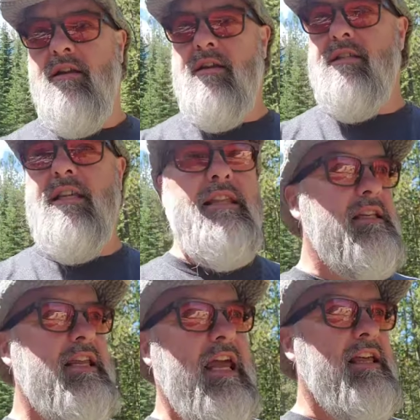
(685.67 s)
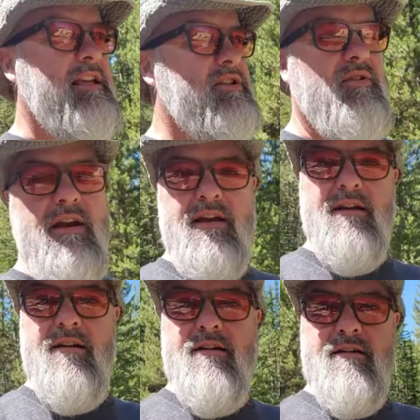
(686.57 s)
You can see the tailings right
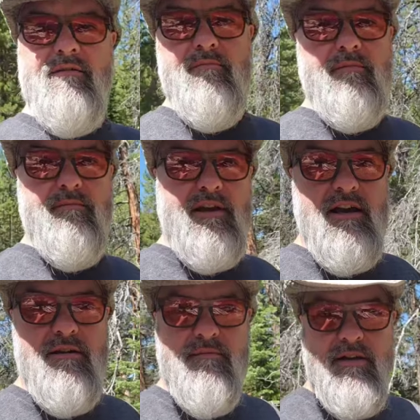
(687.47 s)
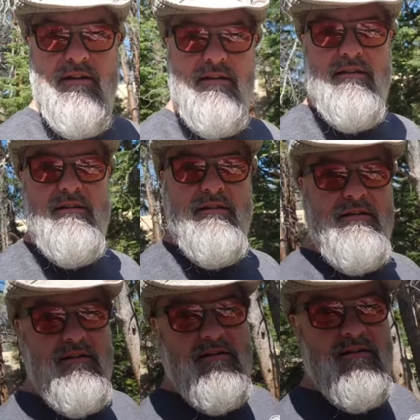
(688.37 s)
here behind me.
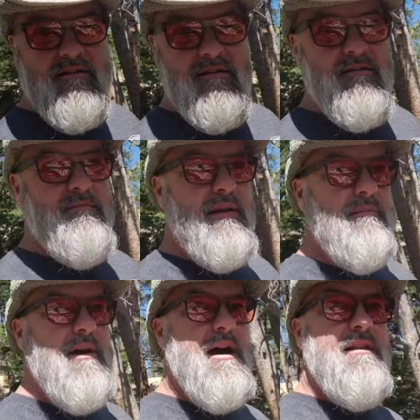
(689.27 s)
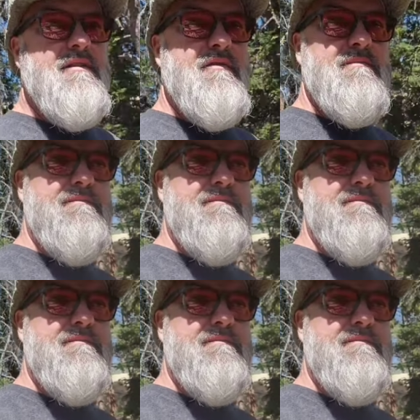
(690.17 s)
Big pile of